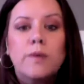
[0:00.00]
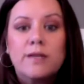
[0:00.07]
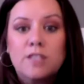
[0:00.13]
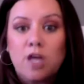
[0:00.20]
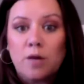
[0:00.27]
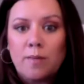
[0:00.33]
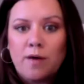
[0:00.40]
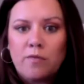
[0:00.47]

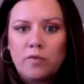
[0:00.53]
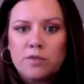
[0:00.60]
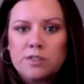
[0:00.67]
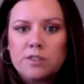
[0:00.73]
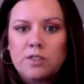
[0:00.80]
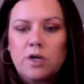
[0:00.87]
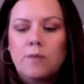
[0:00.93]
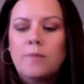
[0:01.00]
talk about voice,
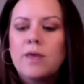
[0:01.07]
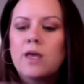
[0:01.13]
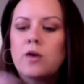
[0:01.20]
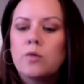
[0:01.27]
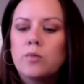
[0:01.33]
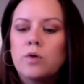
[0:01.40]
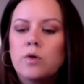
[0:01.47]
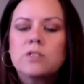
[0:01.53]
guitar, and piano
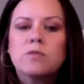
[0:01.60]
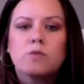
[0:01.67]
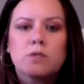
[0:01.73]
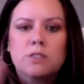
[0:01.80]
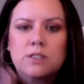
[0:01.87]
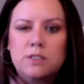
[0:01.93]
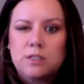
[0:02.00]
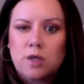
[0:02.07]
books,
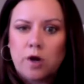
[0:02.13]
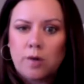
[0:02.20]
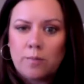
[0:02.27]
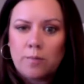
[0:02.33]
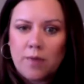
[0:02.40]
voice and guitar,